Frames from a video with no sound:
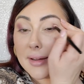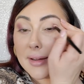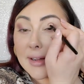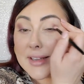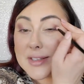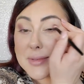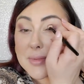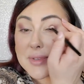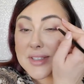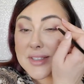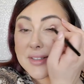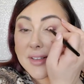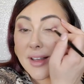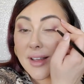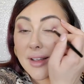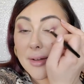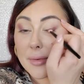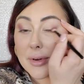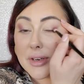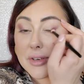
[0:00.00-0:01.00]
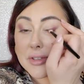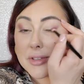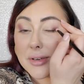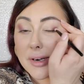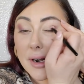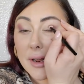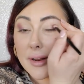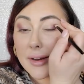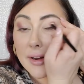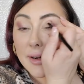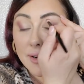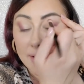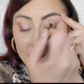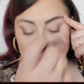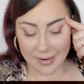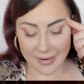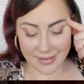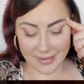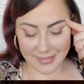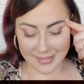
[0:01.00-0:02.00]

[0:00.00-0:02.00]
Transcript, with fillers: Husband's like, what are you doing out here?